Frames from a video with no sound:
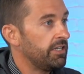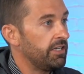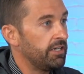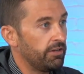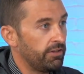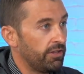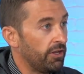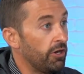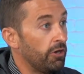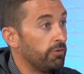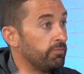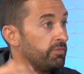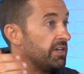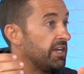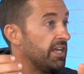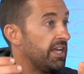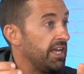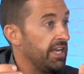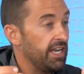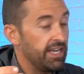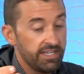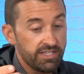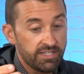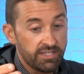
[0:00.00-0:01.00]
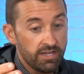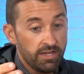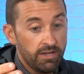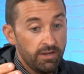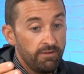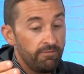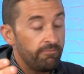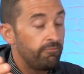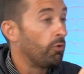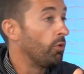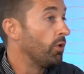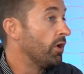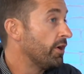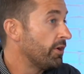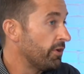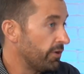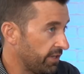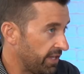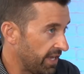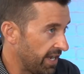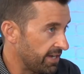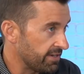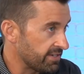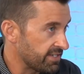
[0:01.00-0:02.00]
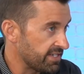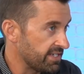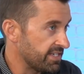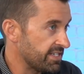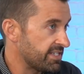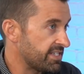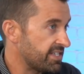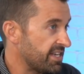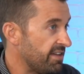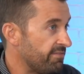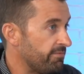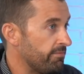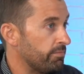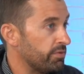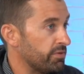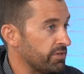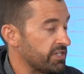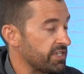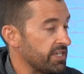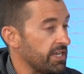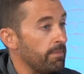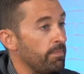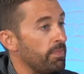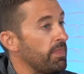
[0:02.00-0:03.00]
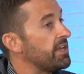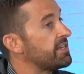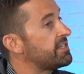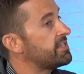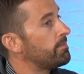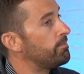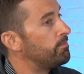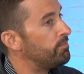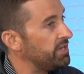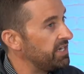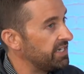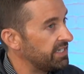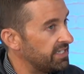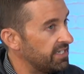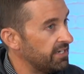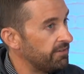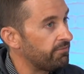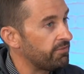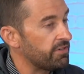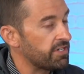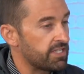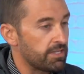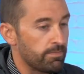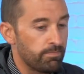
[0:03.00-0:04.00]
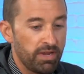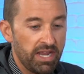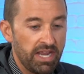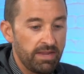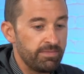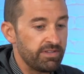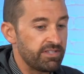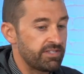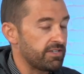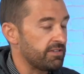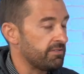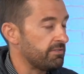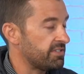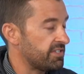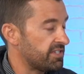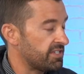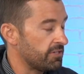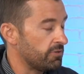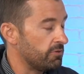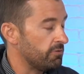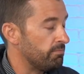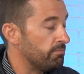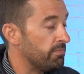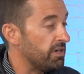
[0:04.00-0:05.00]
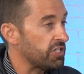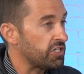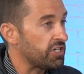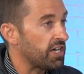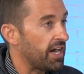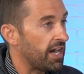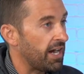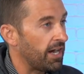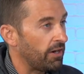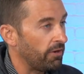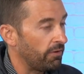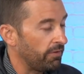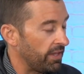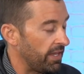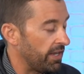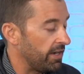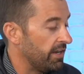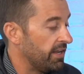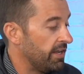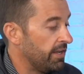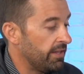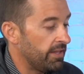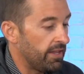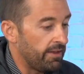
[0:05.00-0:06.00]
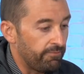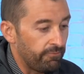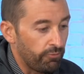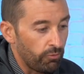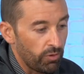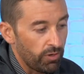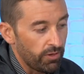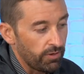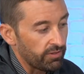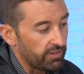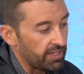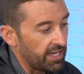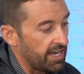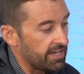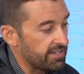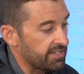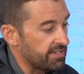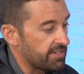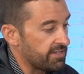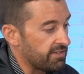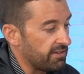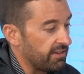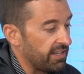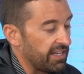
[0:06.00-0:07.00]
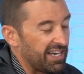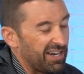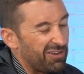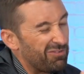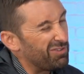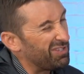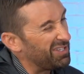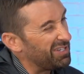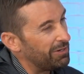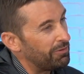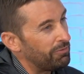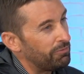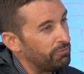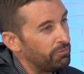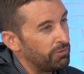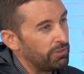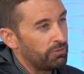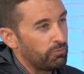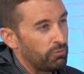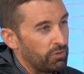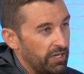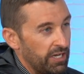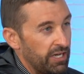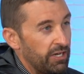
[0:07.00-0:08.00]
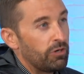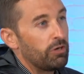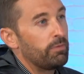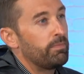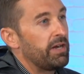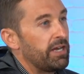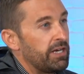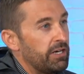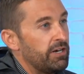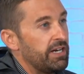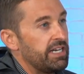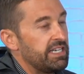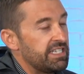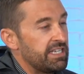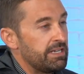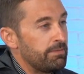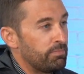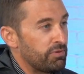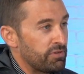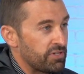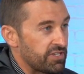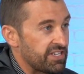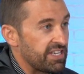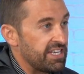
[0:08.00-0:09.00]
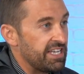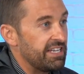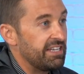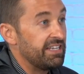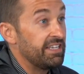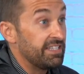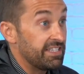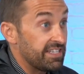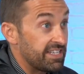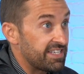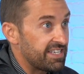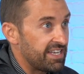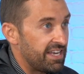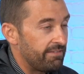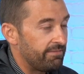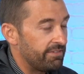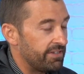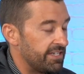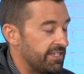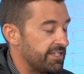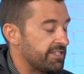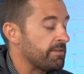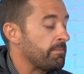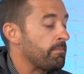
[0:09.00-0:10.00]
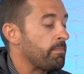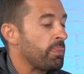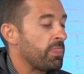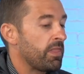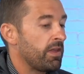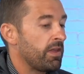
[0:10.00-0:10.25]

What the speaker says: The home today is $400,000 at 7%. It's a big difference. The payments are still much higher on that $400,000. So they're like, I really don't want to hear about your 18% in the 70s.